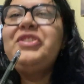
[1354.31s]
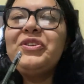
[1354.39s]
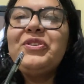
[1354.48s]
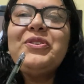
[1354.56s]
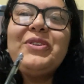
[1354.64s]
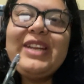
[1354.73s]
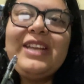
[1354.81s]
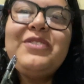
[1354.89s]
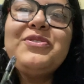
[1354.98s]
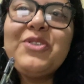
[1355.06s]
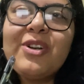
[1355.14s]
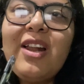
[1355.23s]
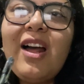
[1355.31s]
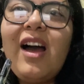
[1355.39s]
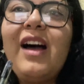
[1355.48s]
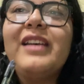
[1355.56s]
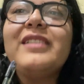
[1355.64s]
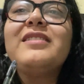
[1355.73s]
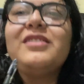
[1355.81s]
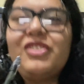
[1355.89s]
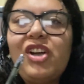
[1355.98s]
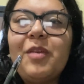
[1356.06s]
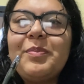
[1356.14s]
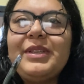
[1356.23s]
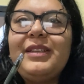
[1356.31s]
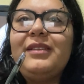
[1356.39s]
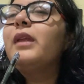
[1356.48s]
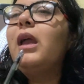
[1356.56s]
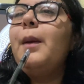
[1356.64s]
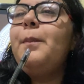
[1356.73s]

You need your claws sharpened.